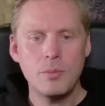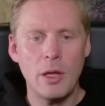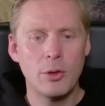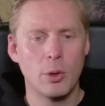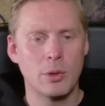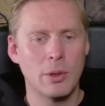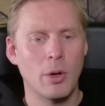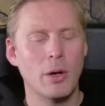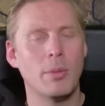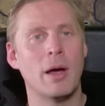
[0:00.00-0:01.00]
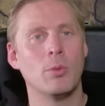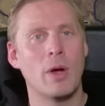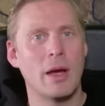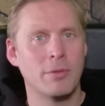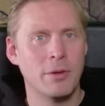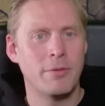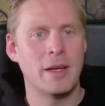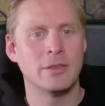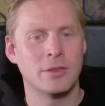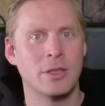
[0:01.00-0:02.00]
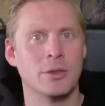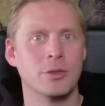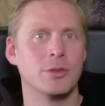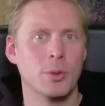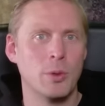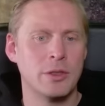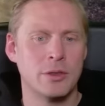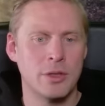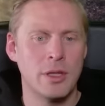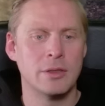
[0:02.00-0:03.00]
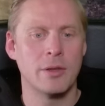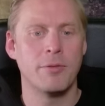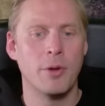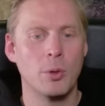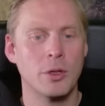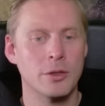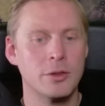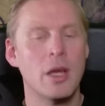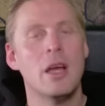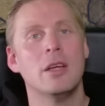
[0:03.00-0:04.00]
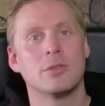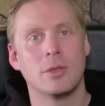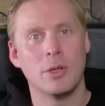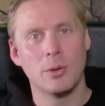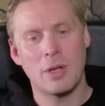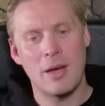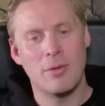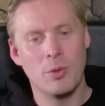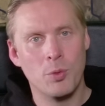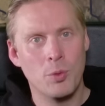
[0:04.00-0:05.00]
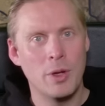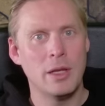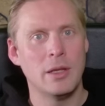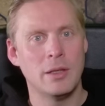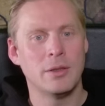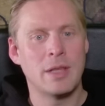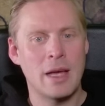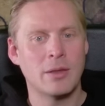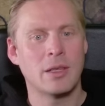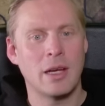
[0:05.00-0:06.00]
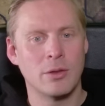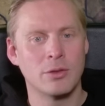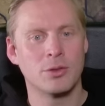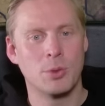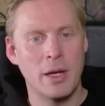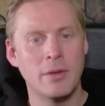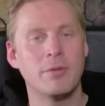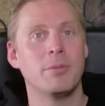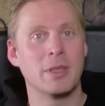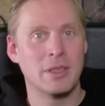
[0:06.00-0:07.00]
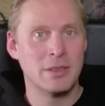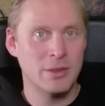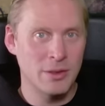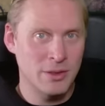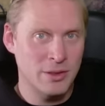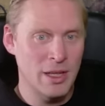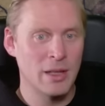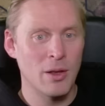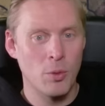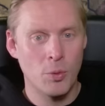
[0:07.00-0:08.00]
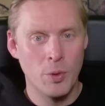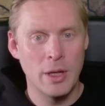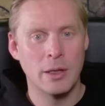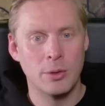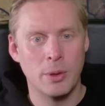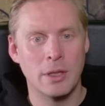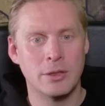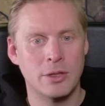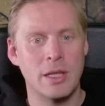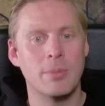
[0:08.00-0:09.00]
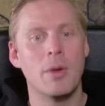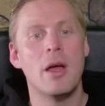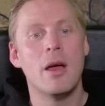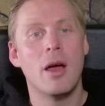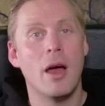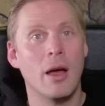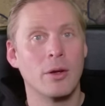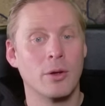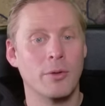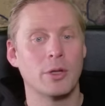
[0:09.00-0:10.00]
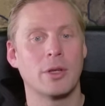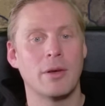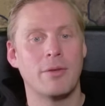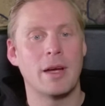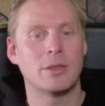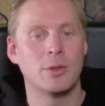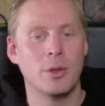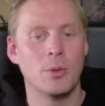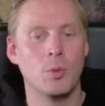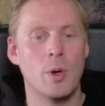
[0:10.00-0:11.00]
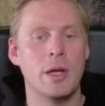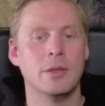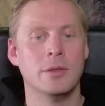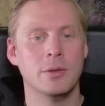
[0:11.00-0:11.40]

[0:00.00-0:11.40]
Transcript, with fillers: total mob and we have defense industry, which is a focus. We don't have really that kind of strength, but it's still really, really cheap. Uh, converting a factory with